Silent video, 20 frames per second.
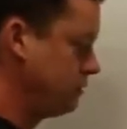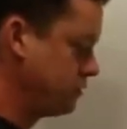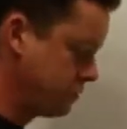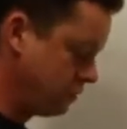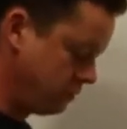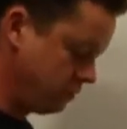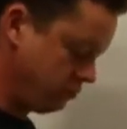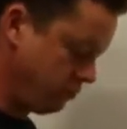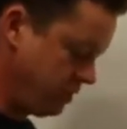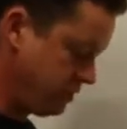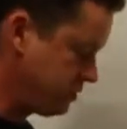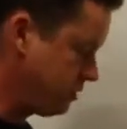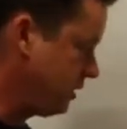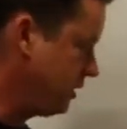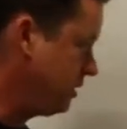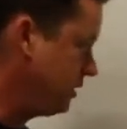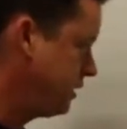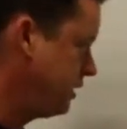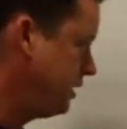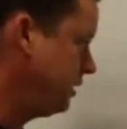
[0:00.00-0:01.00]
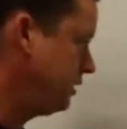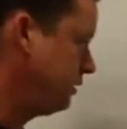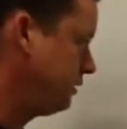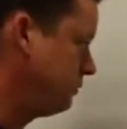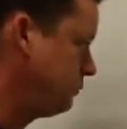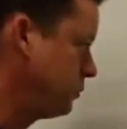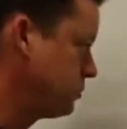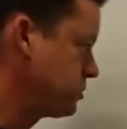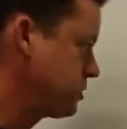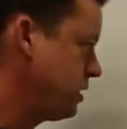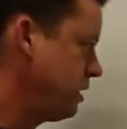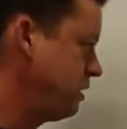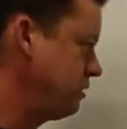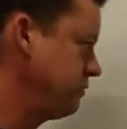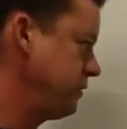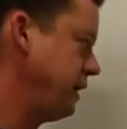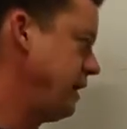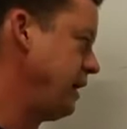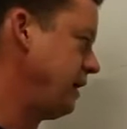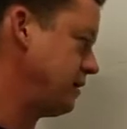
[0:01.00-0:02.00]
So the Ridgeline Kit was kind
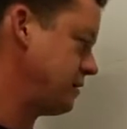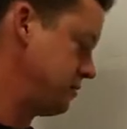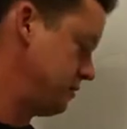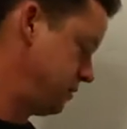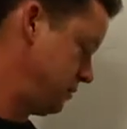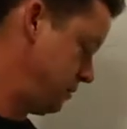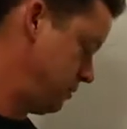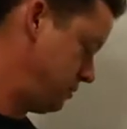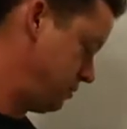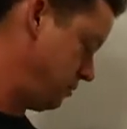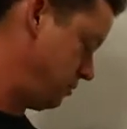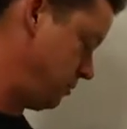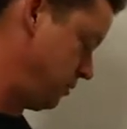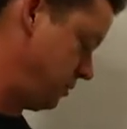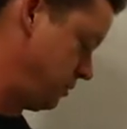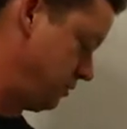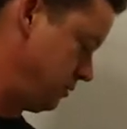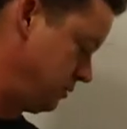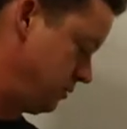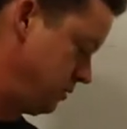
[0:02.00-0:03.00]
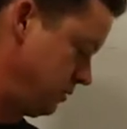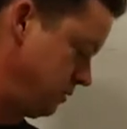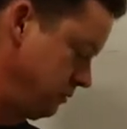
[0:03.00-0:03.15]
of an accident or a